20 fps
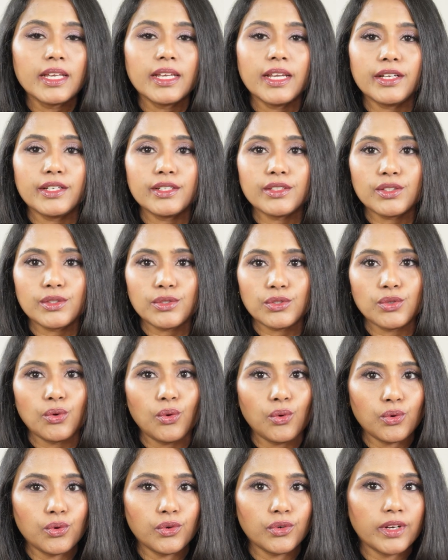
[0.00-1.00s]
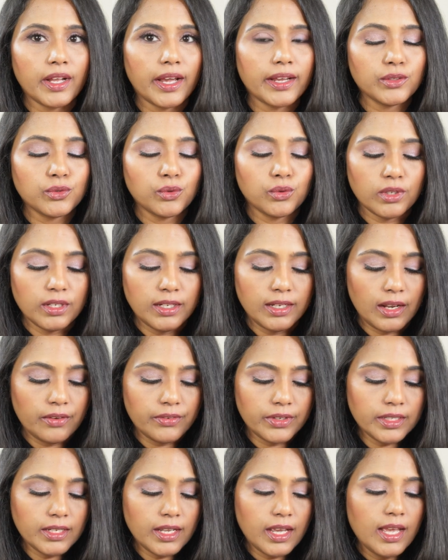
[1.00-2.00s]
It is so good. I totally
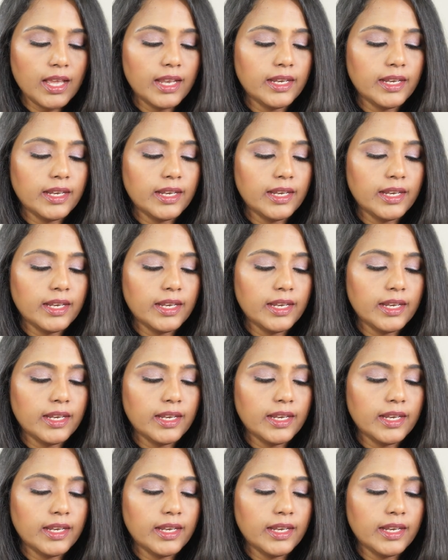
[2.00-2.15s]
love it.